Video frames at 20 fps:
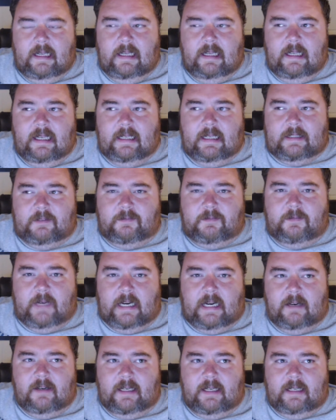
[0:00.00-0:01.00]
it's
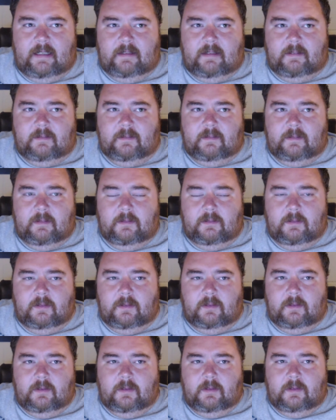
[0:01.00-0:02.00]
very,
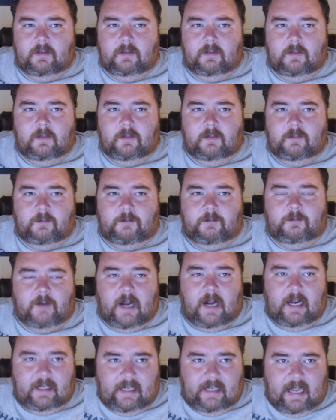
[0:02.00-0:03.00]

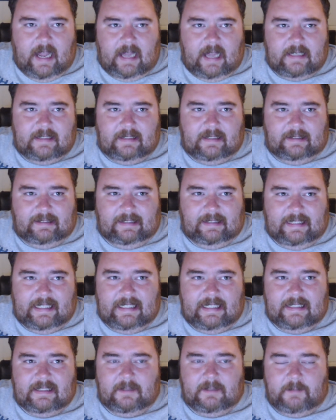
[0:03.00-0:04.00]
vodka has the
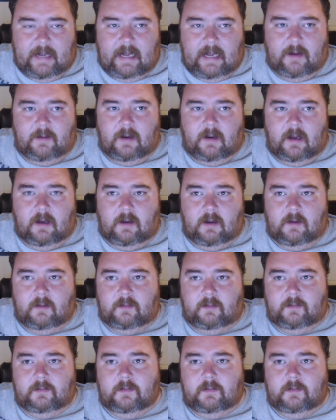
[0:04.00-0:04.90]
least amount of